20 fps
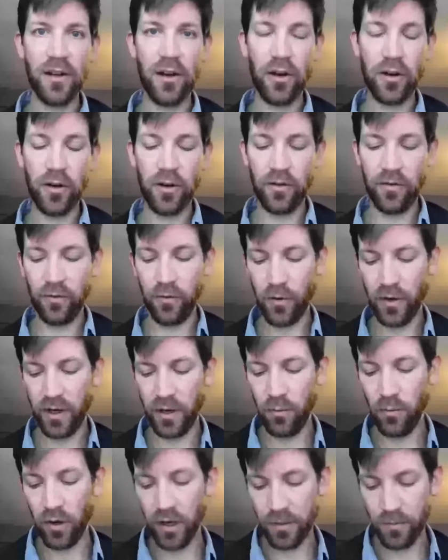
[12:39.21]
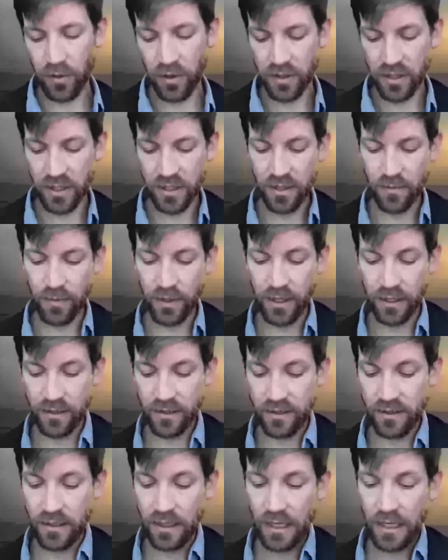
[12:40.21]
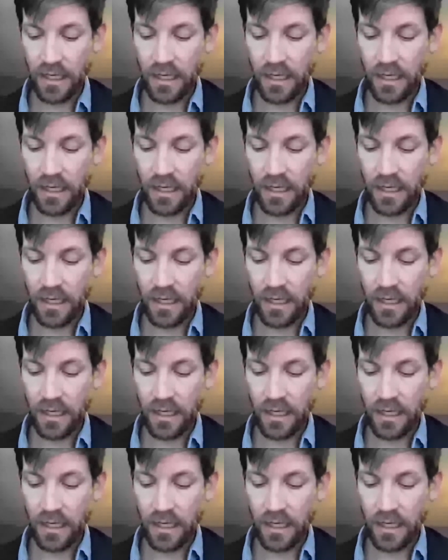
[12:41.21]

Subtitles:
141 participants,